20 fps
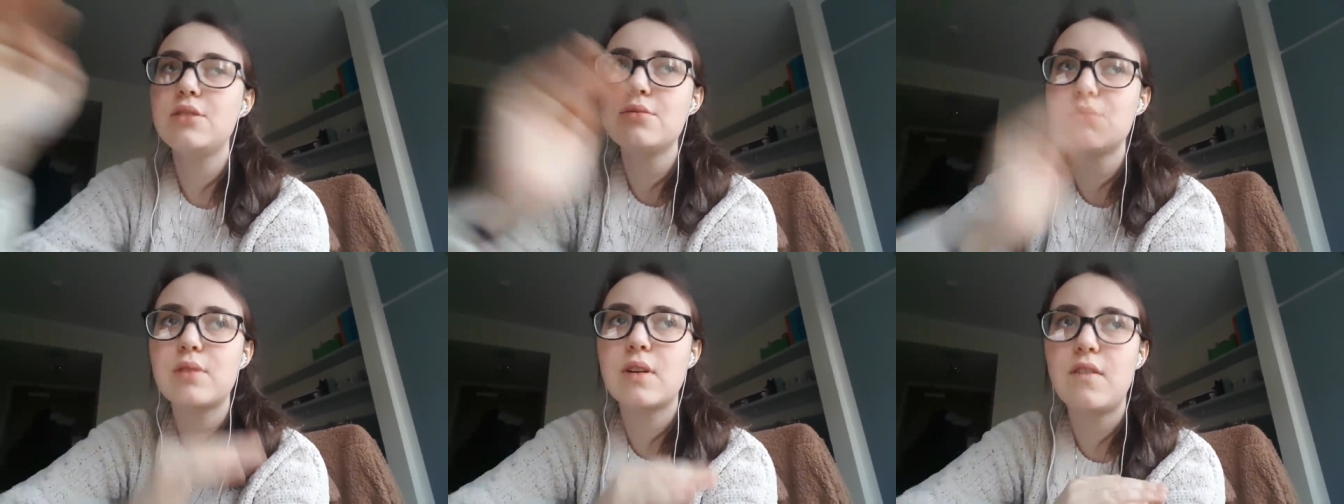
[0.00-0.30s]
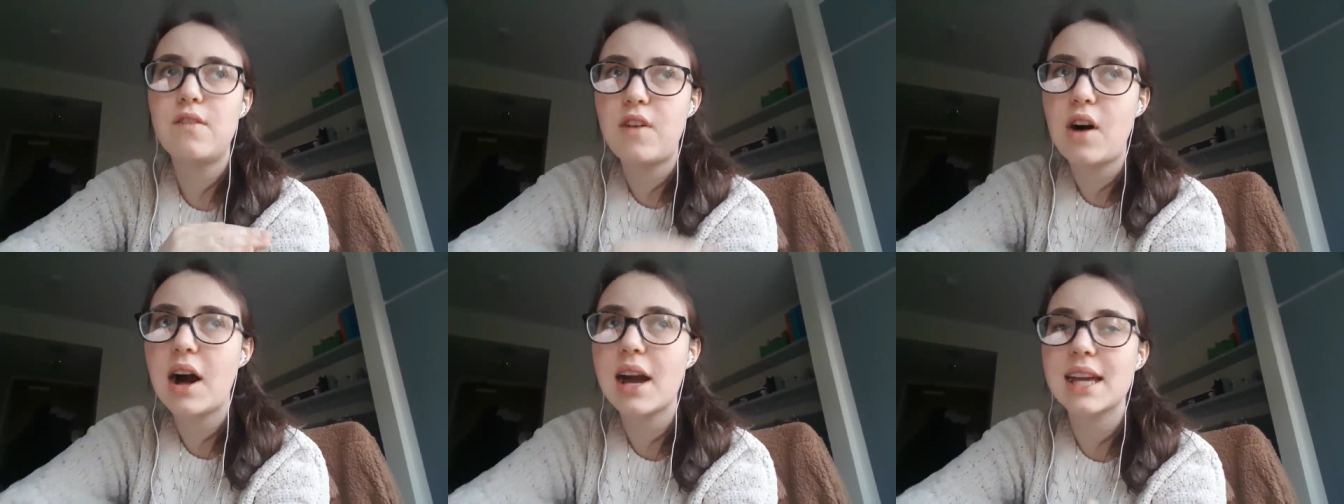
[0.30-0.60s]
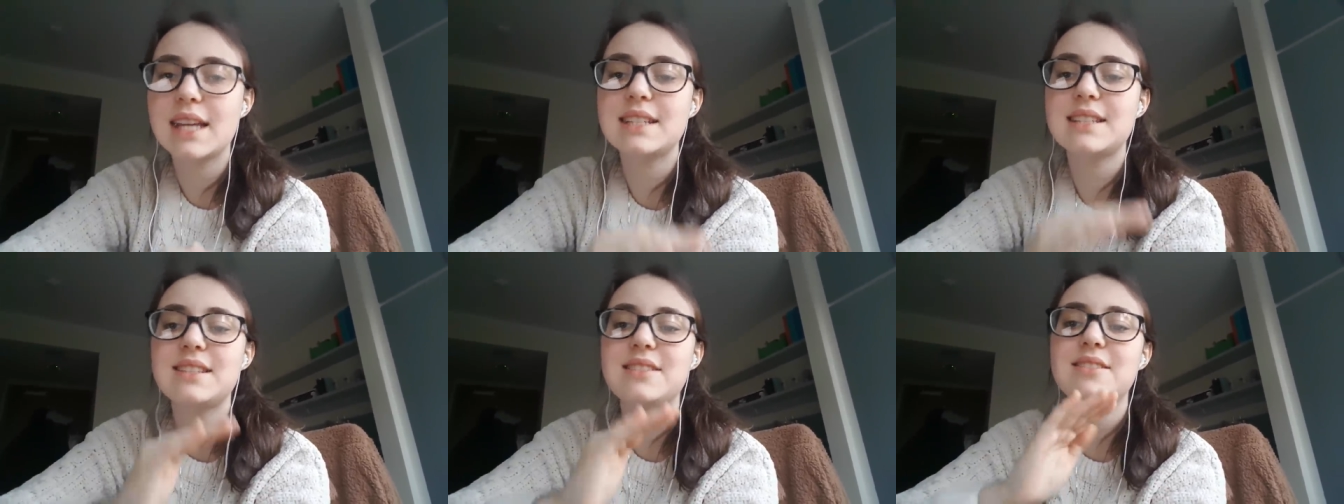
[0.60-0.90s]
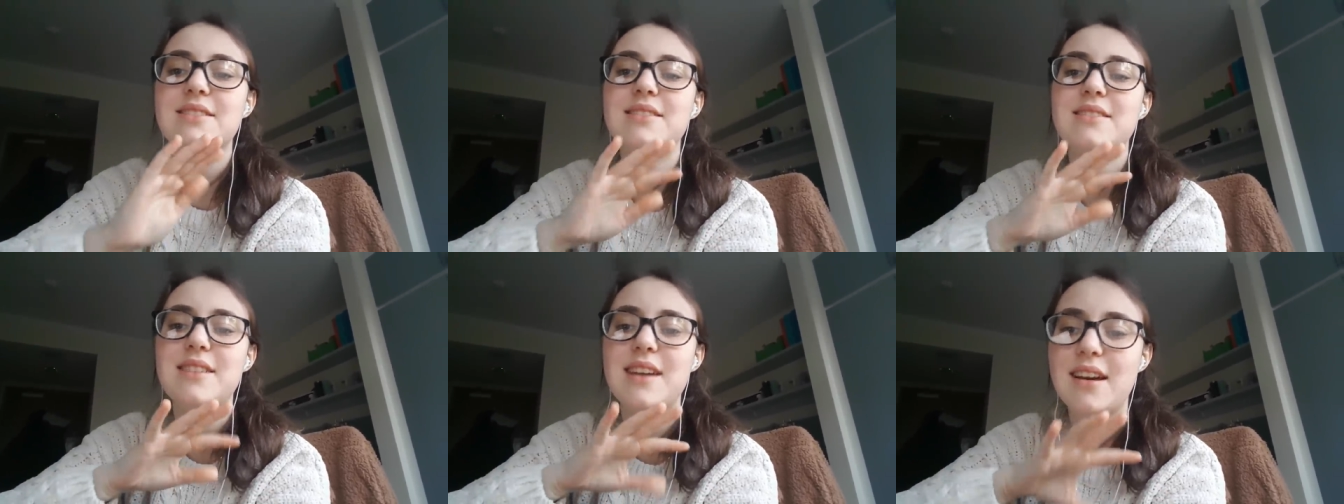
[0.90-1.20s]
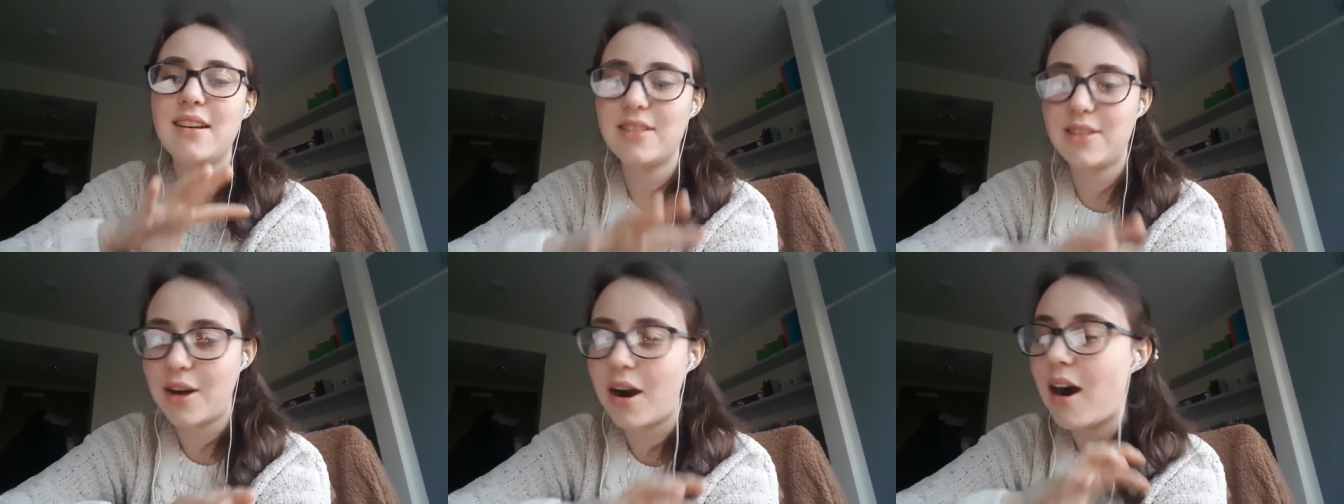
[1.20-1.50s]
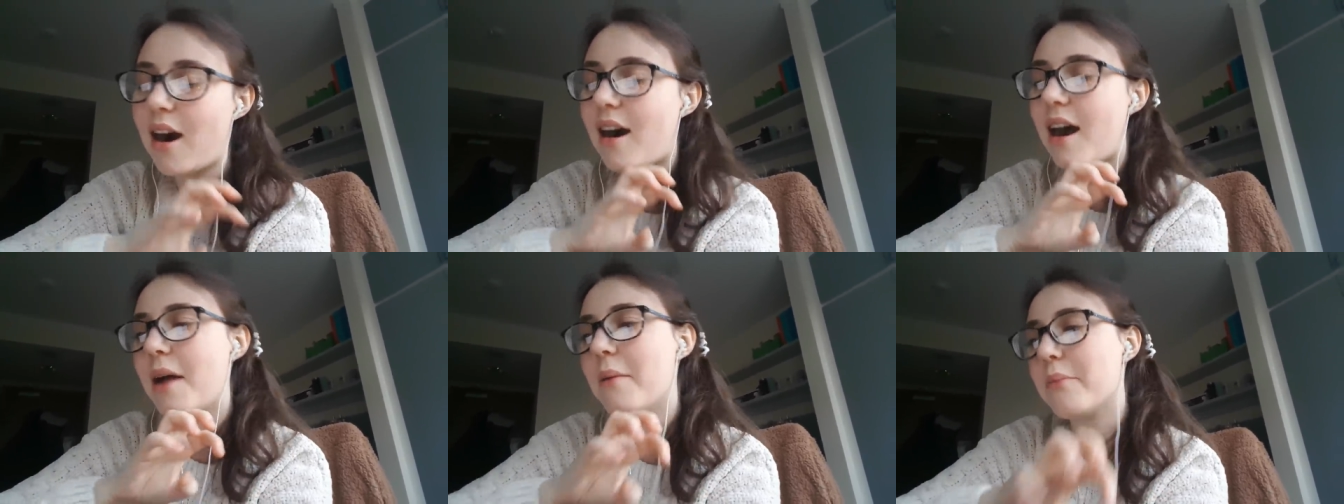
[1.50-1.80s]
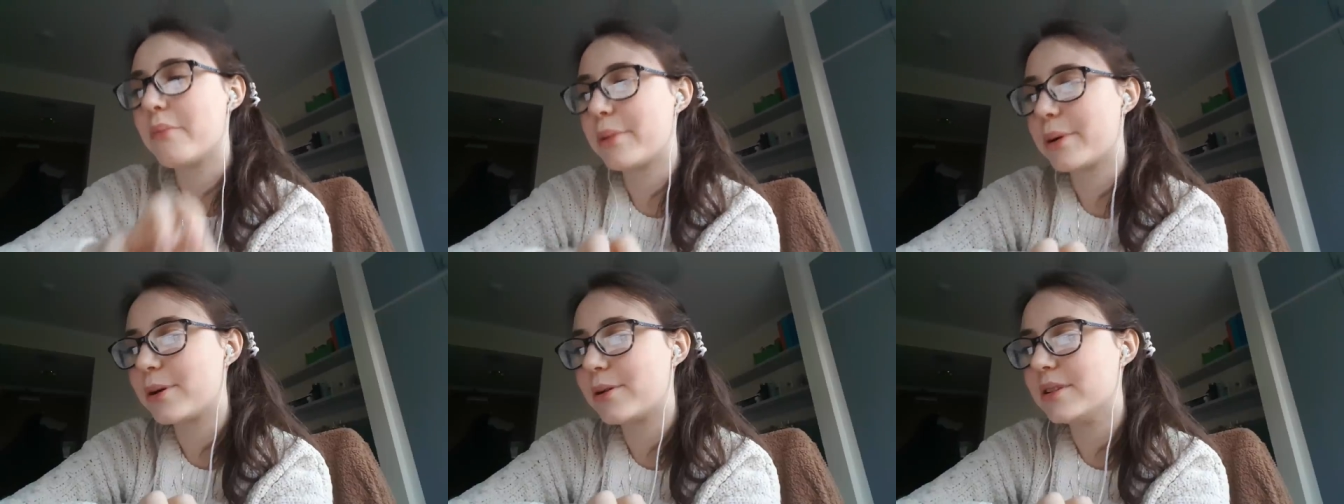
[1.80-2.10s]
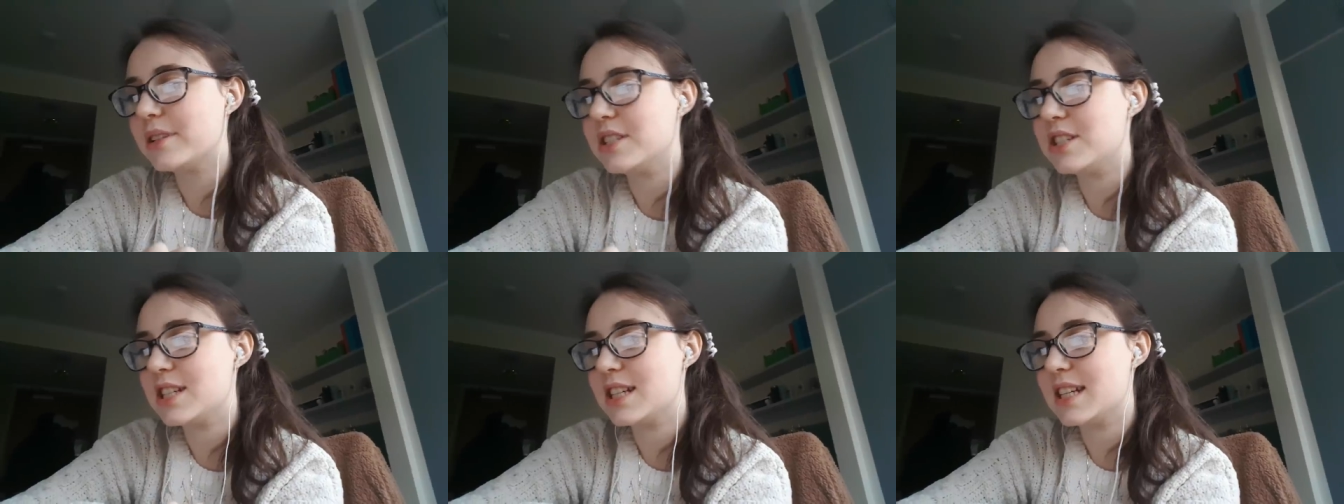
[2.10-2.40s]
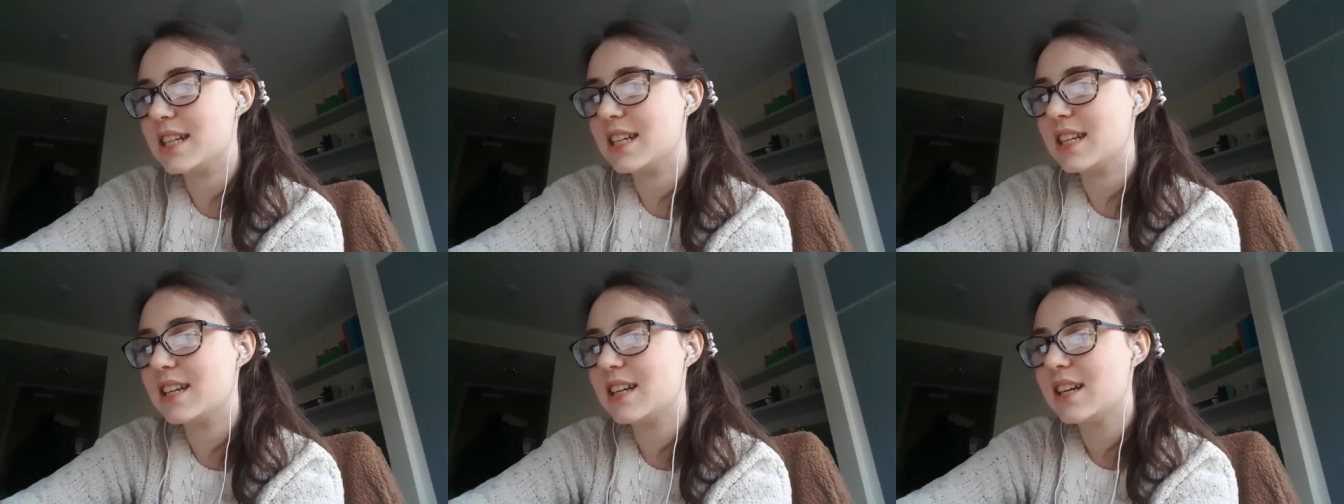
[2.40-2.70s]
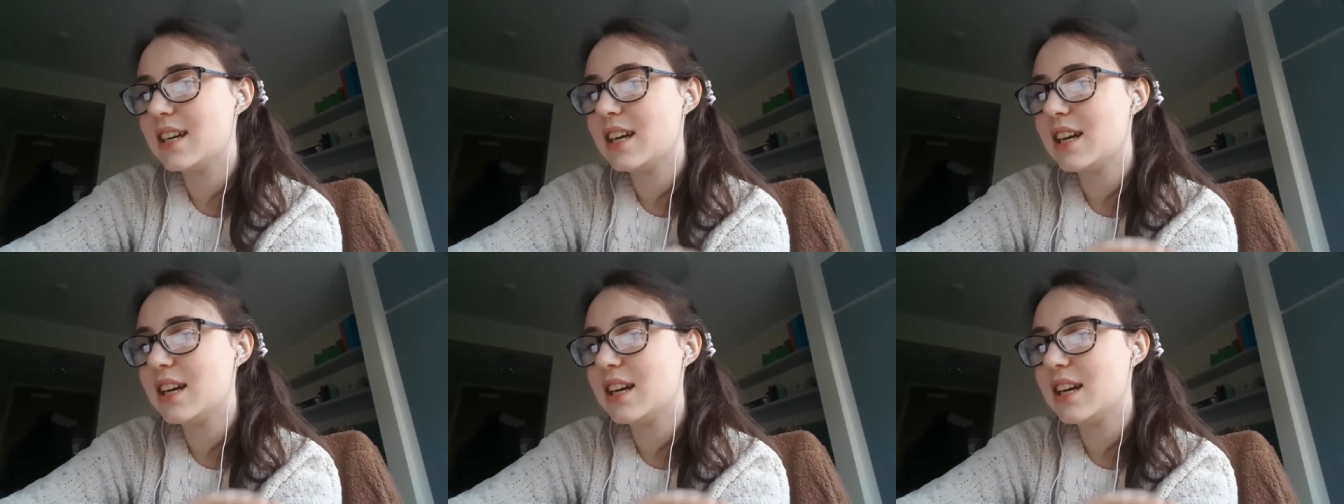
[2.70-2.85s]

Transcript: revised the heart embryology,